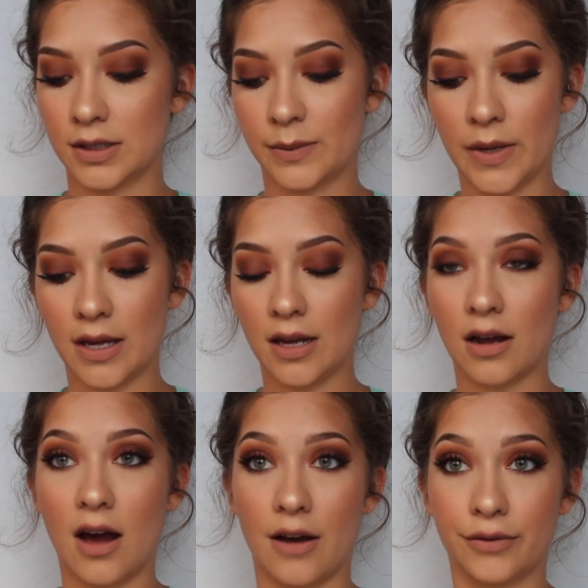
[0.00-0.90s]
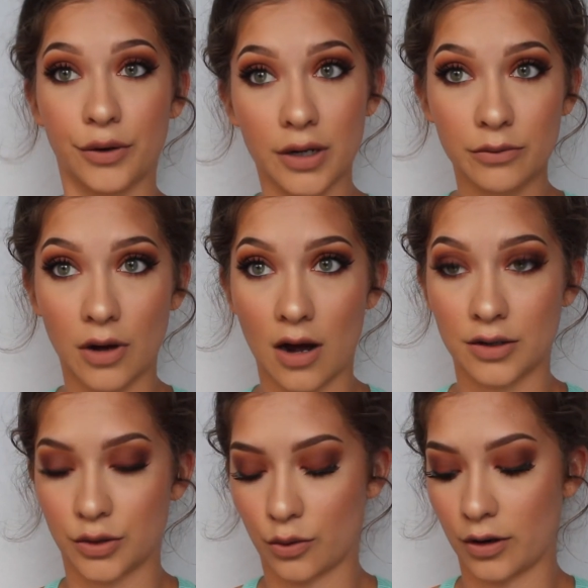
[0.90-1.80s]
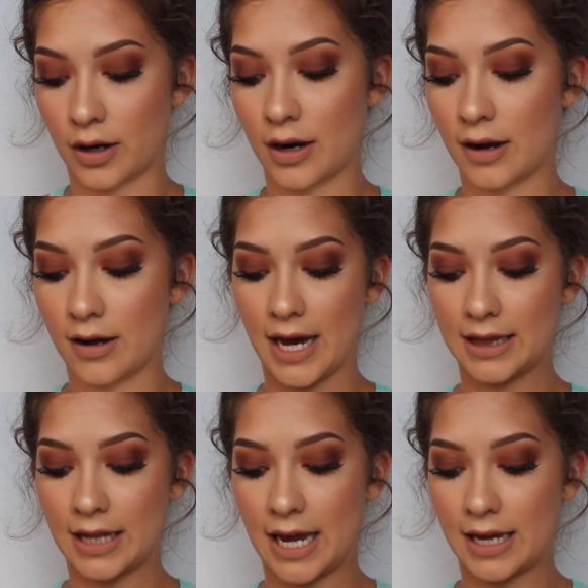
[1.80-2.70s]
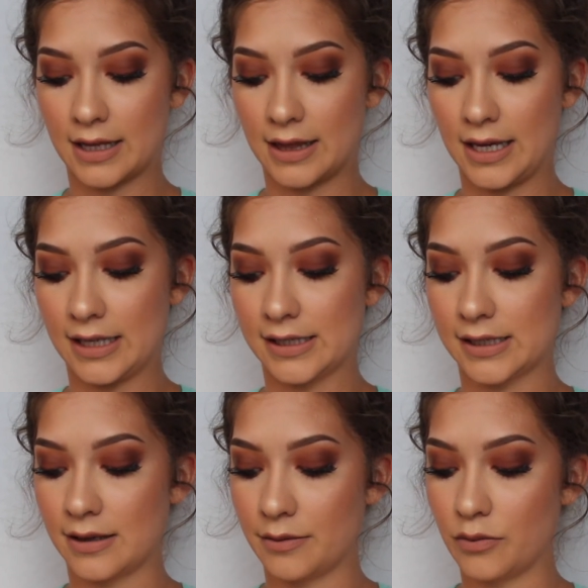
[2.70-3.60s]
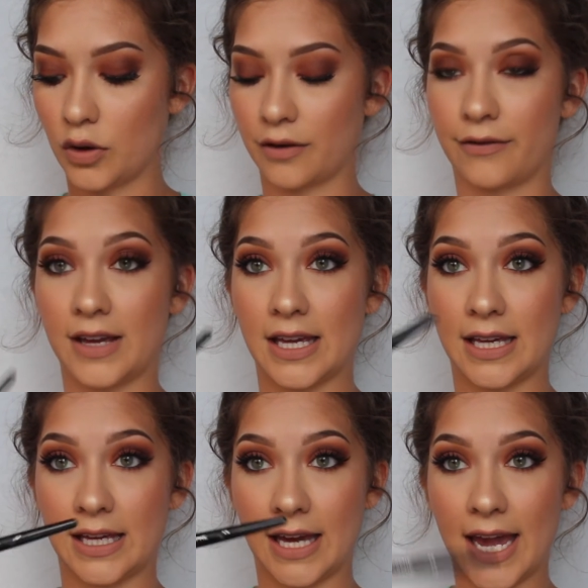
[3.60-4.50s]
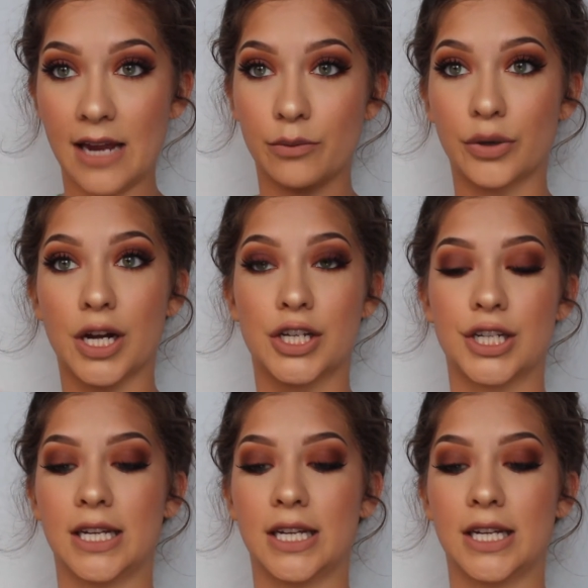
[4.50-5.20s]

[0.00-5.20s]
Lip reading: Speaking of cream contour, I like this Morphe E8 brush.